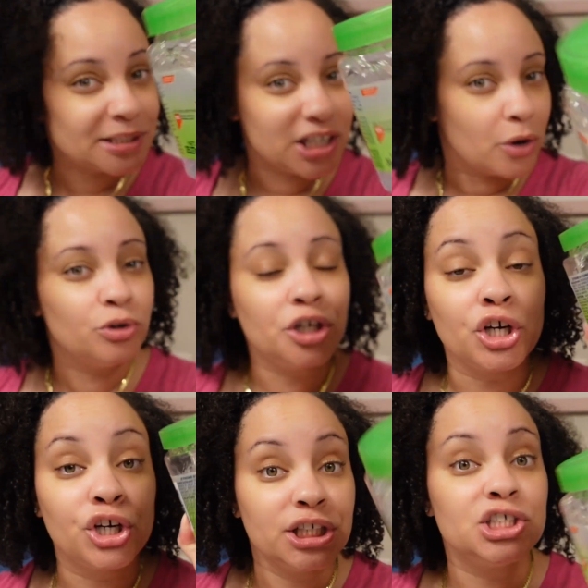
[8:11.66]
of gel. You need a
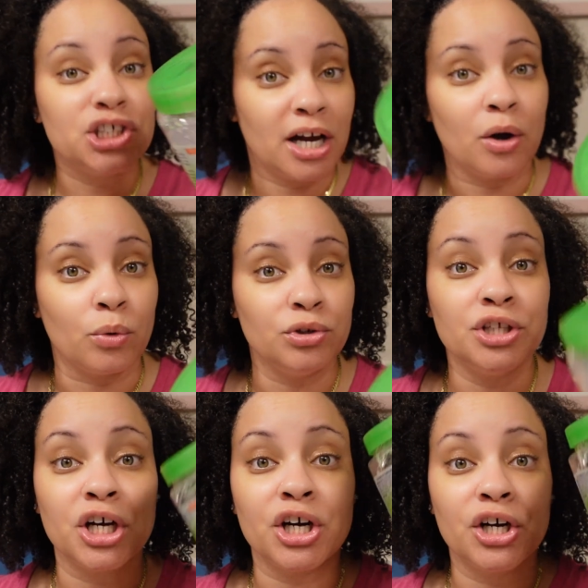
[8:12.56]
good gel. You
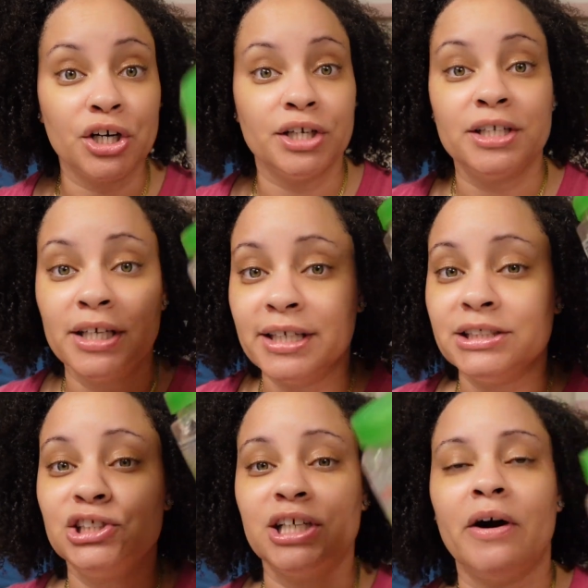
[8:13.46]
need a good
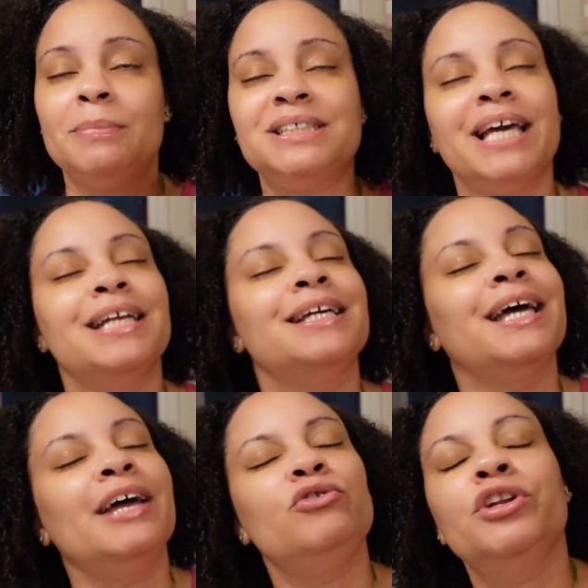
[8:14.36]
gel. I'm gonna say it
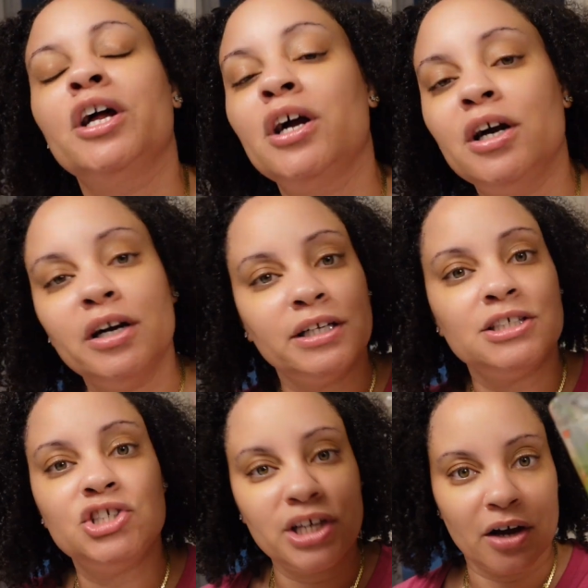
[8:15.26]
again. You need a good
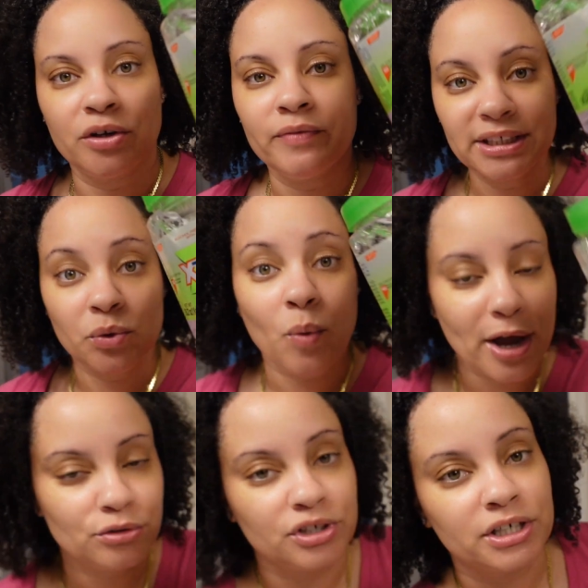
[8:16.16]
gel. The reason why
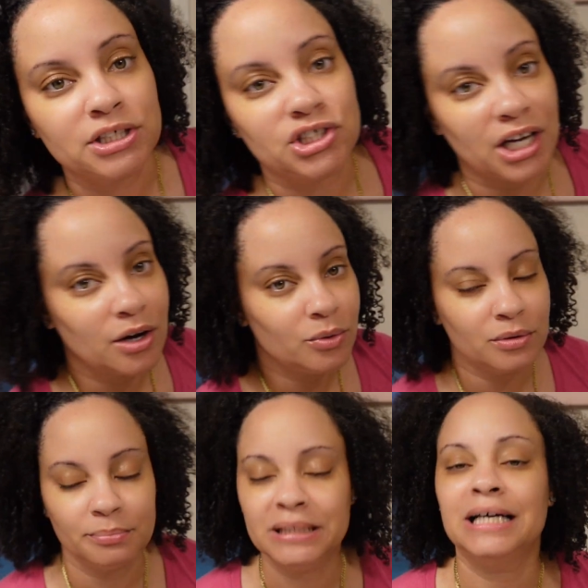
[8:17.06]
you need a good gel,
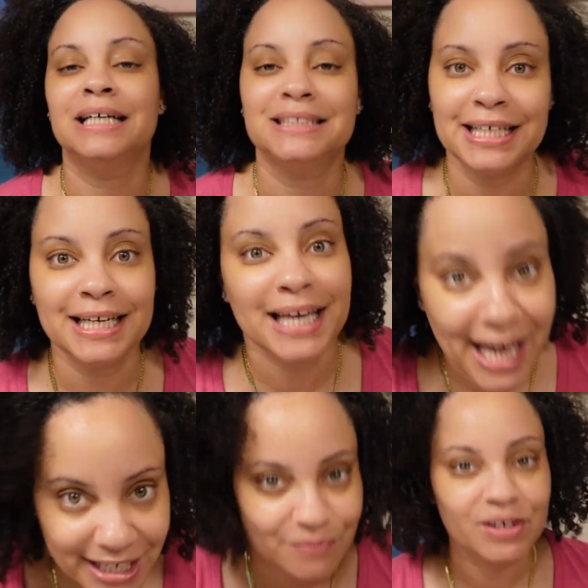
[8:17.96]
because
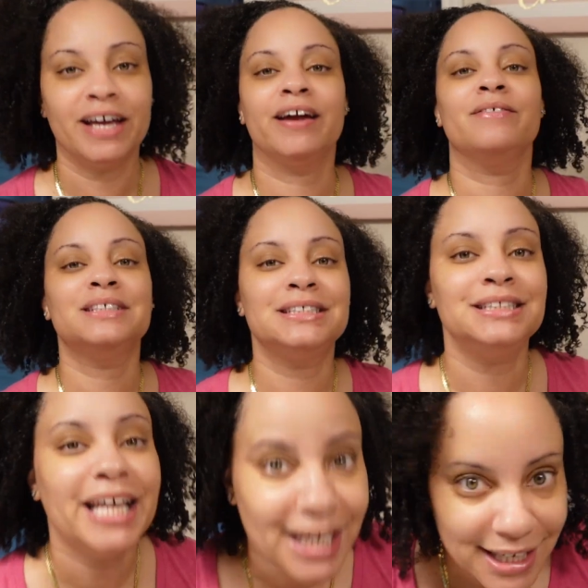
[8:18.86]
again, if your hair is
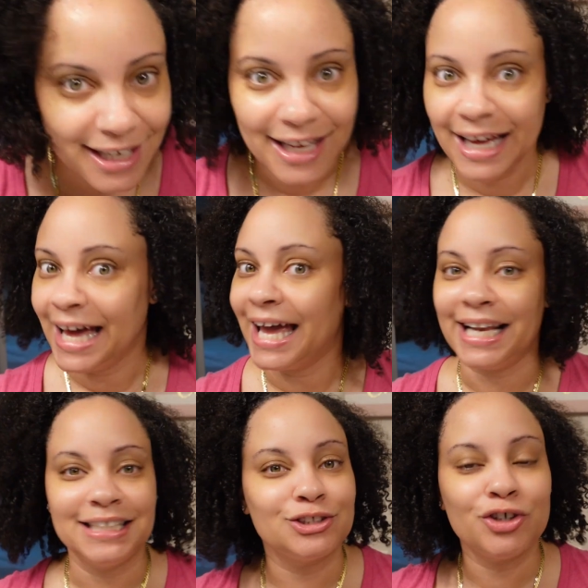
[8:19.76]
thick
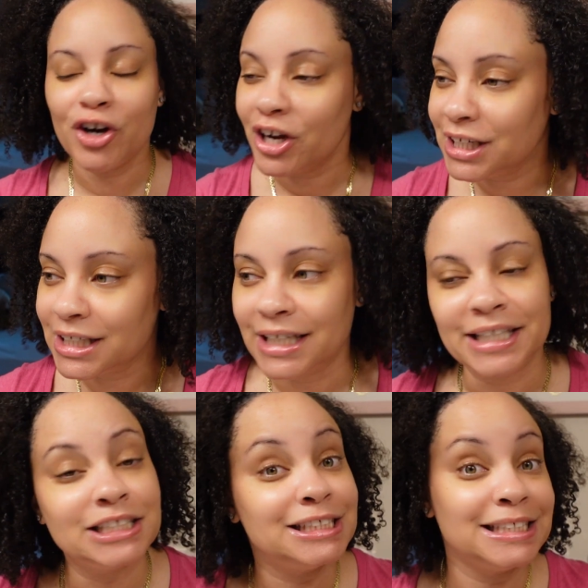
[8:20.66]
and it's curly and
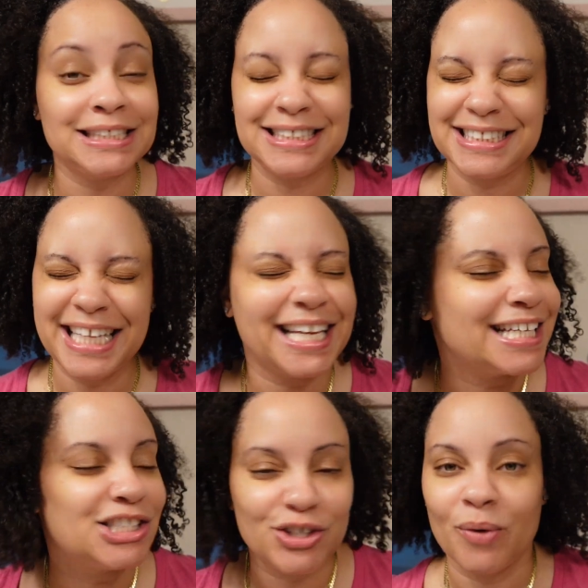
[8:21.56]
it's just
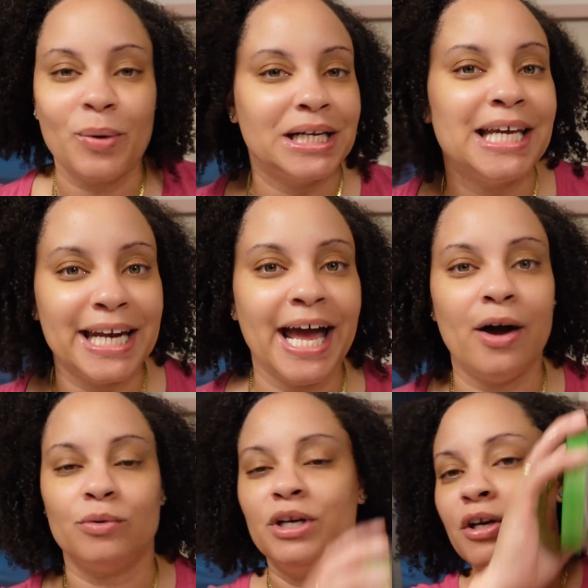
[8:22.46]
thickish, you don't want to lay
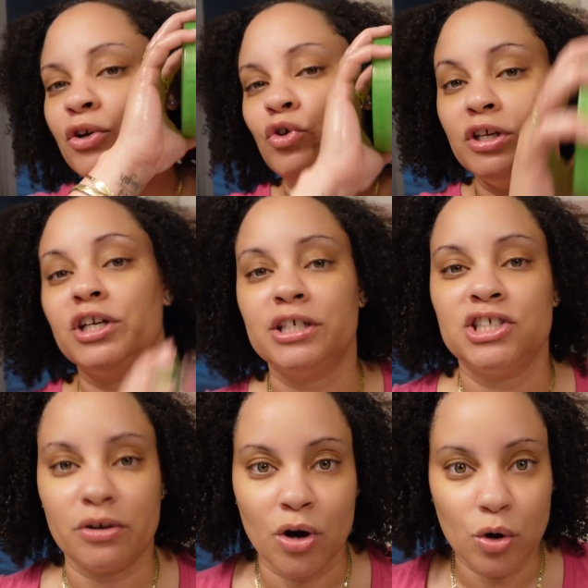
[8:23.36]
down, you need a good
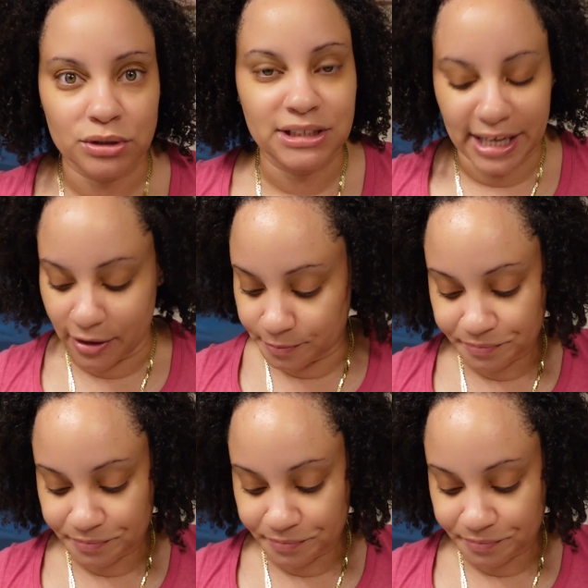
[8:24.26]
gel to hold it down.